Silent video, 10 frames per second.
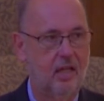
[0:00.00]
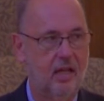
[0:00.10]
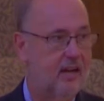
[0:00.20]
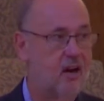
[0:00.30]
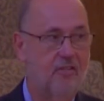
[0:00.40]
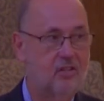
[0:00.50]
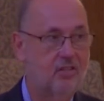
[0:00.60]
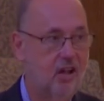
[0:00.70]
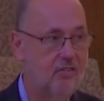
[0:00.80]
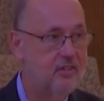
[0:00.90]
And our
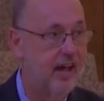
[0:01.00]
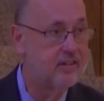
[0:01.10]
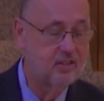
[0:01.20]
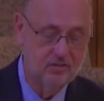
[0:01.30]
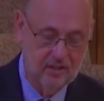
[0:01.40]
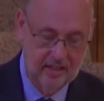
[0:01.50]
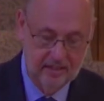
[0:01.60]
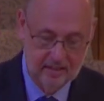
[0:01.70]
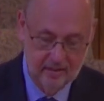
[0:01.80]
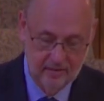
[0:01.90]
resolve not to sin
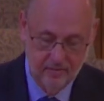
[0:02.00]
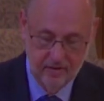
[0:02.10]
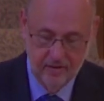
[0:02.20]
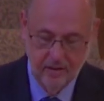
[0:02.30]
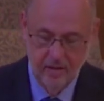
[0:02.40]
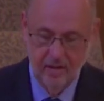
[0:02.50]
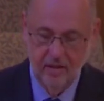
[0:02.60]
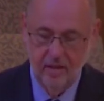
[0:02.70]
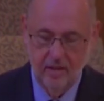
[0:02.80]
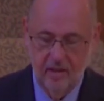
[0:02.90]

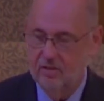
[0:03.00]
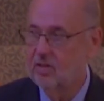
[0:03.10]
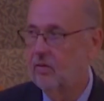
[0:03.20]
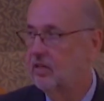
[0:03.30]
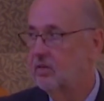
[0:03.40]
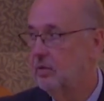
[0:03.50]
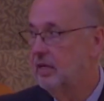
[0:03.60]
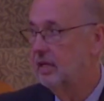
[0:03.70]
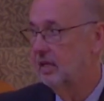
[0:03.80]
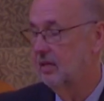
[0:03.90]
is going to weaken.